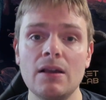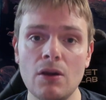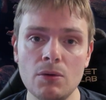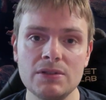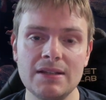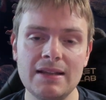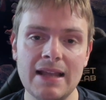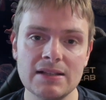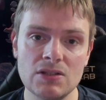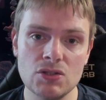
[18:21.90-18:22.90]
go to the
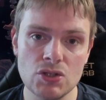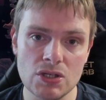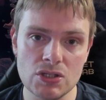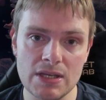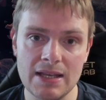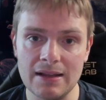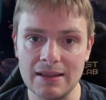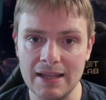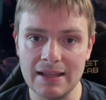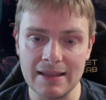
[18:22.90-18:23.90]
Nexus GG
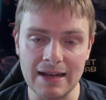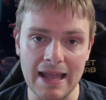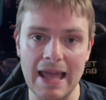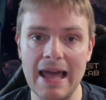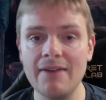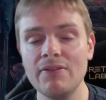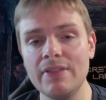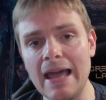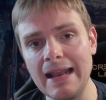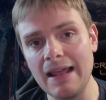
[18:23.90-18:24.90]
link that I have.
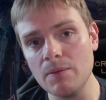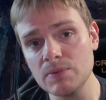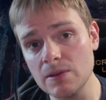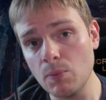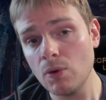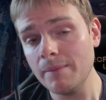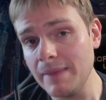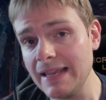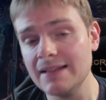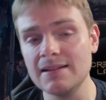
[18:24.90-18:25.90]
That helps support
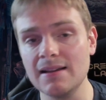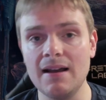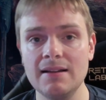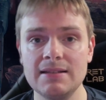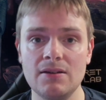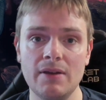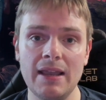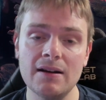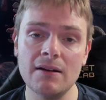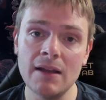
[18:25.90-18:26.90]
me as a content
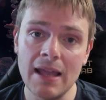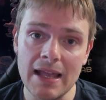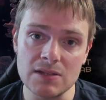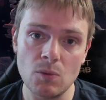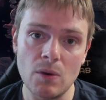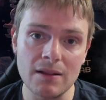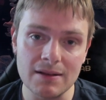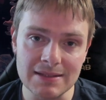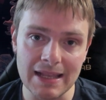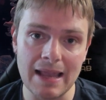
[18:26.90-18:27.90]
creator, as well
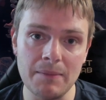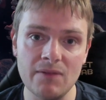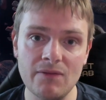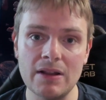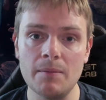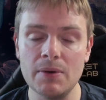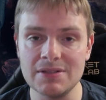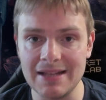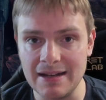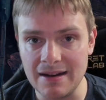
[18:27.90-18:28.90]
as the game
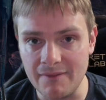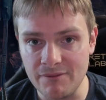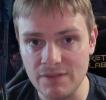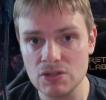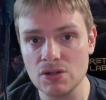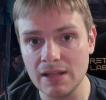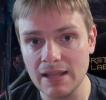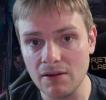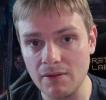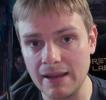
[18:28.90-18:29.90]
developers in an
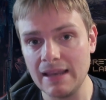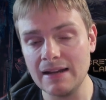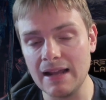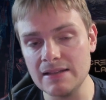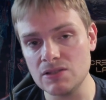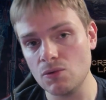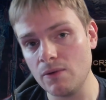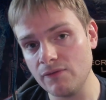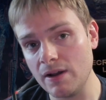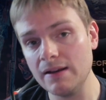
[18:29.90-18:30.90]
officially recognized
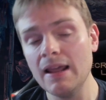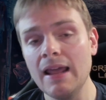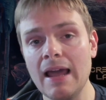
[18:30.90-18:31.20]
storefront.